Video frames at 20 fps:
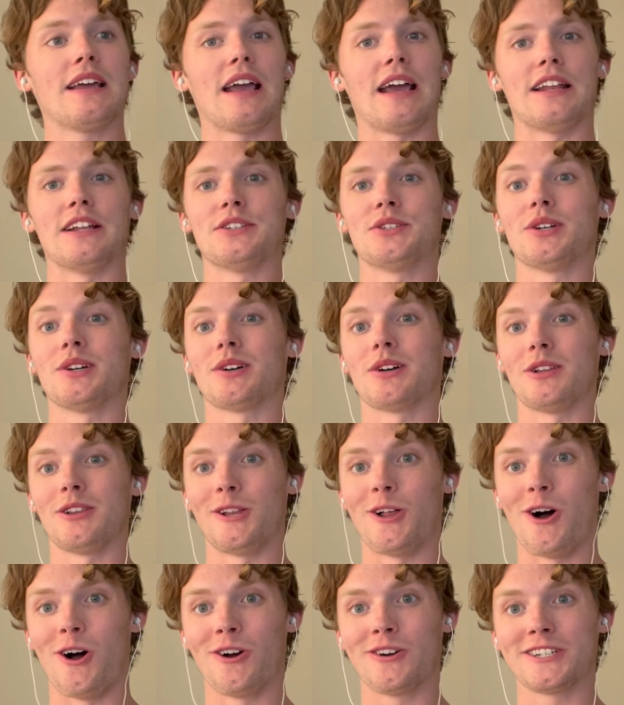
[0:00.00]
and it took a
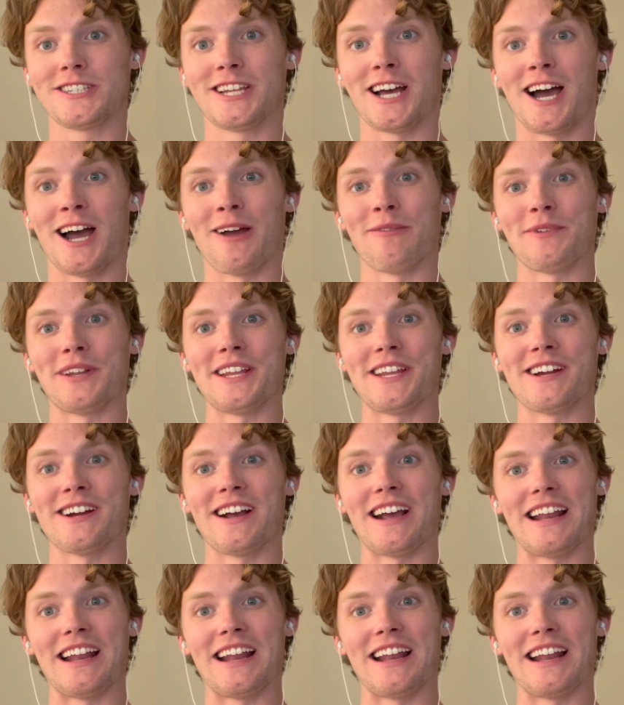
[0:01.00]
long time to hear